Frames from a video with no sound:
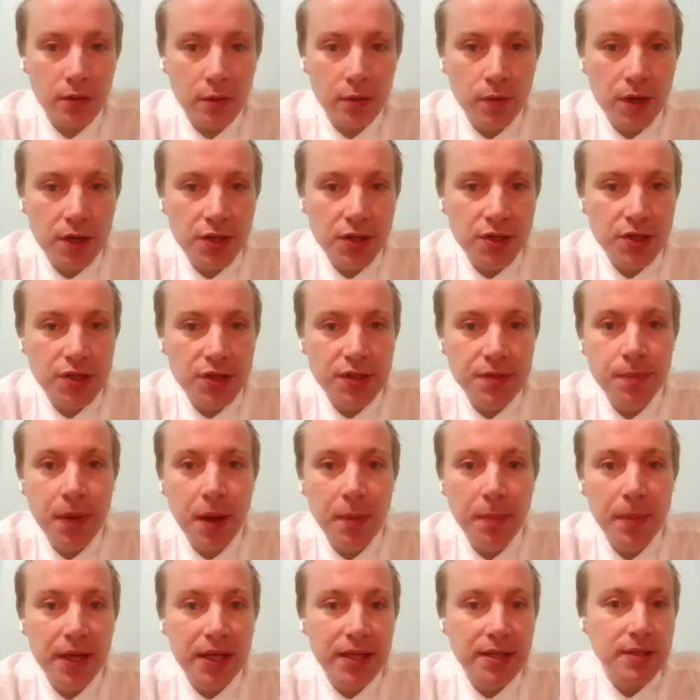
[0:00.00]
We are just
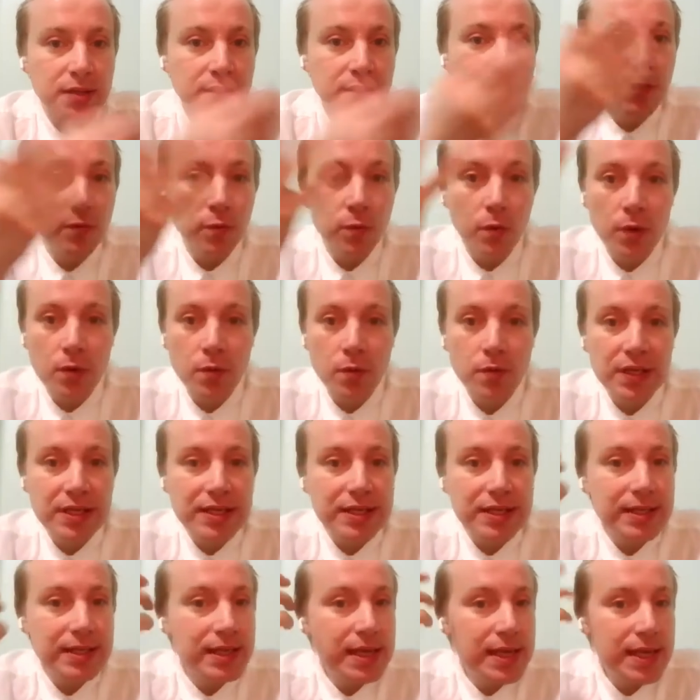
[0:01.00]
puppets of what we
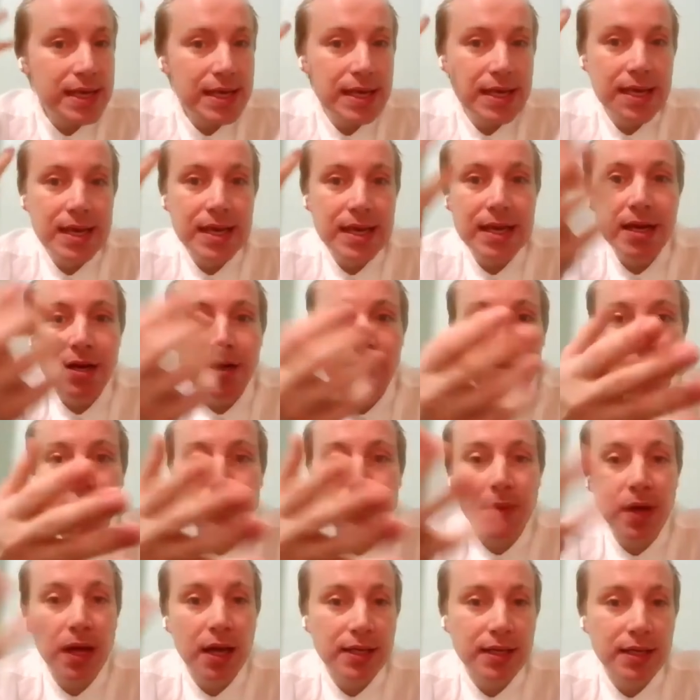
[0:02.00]
see, hear,
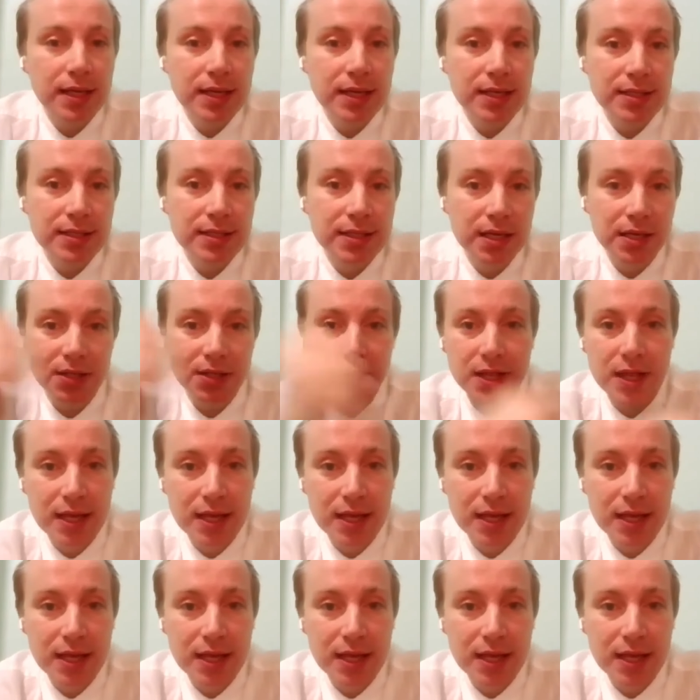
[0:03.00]
smell, taste, touch,